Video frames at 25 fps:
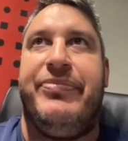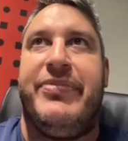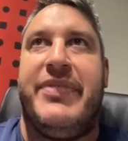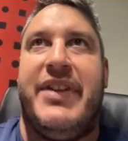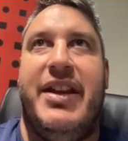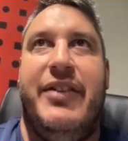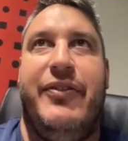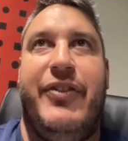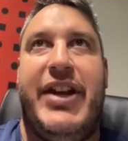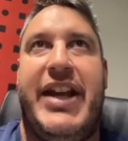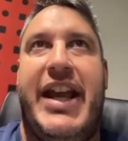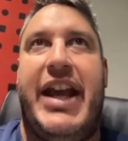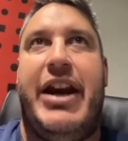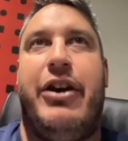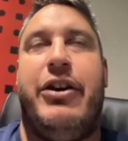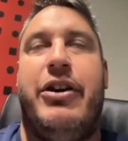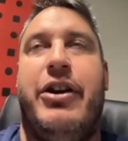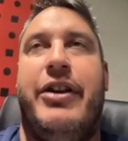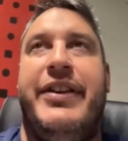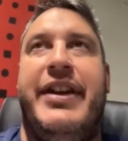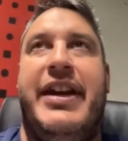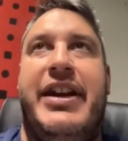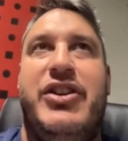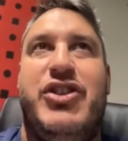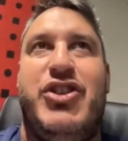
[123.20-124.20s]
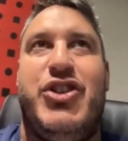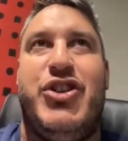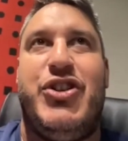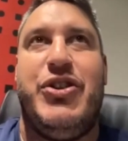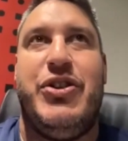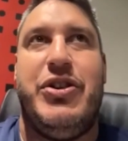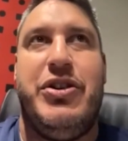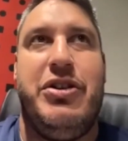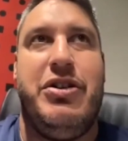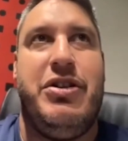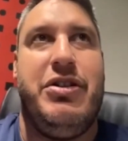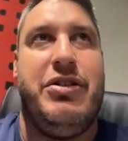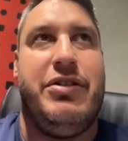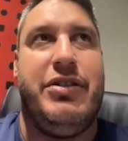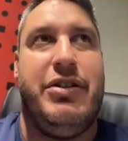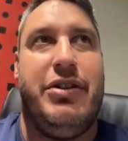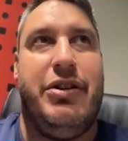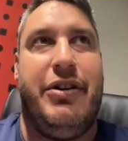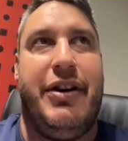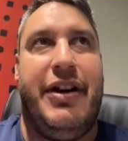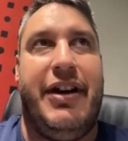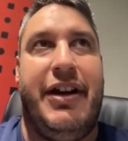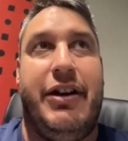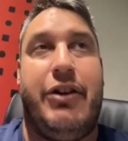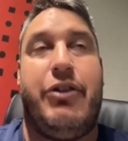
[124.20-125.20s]
If you get it on then too,
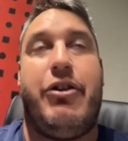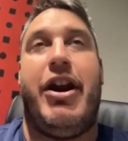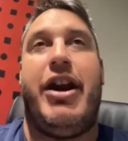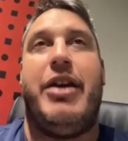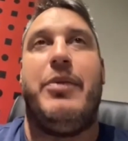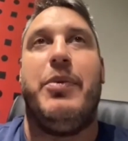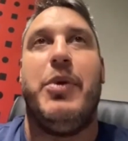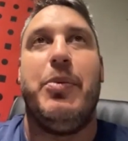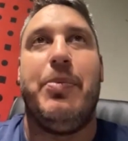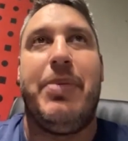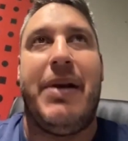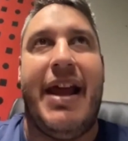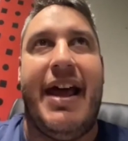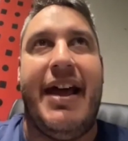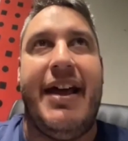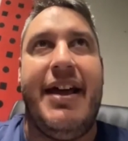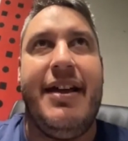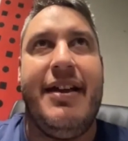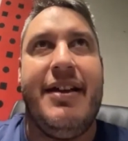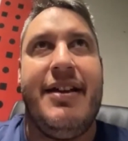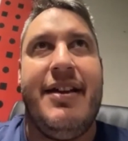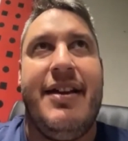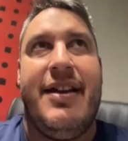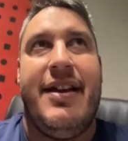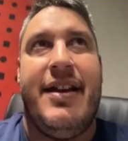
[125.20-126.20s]
you're an incredible player.